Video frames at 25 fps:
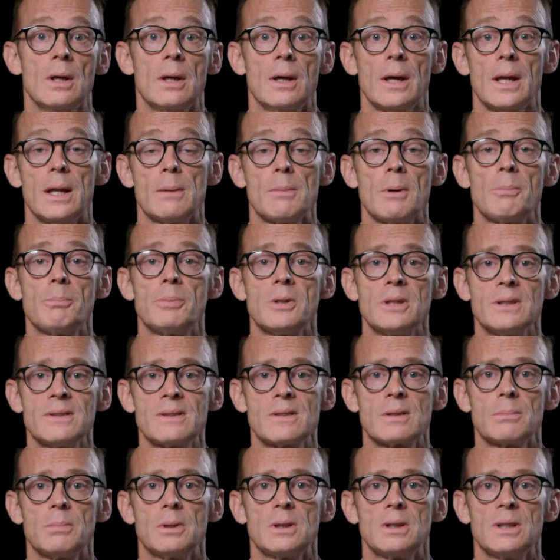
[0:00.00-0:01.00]
and I'm a
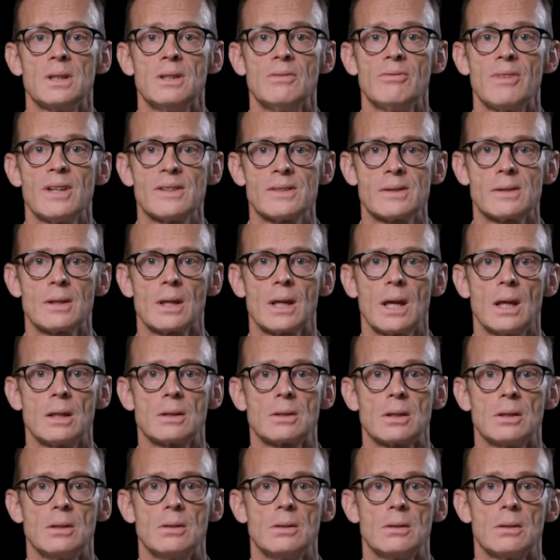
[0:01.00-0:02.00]
principal
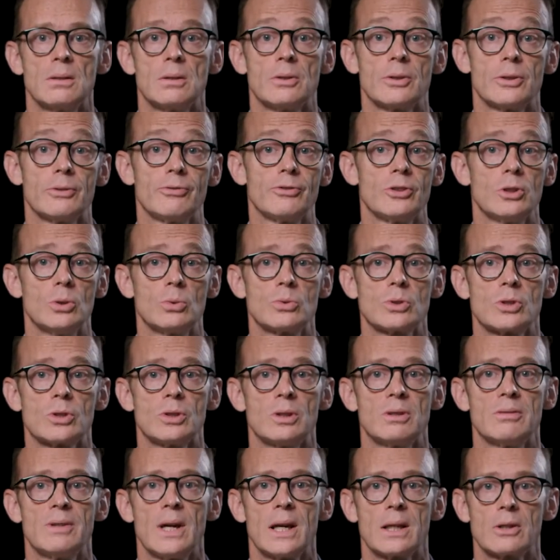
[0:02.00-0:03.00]
investigator on the
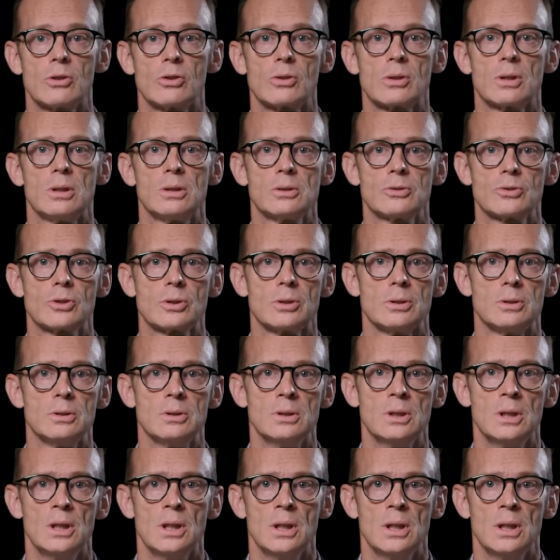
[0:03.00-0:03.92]
future of agriculture,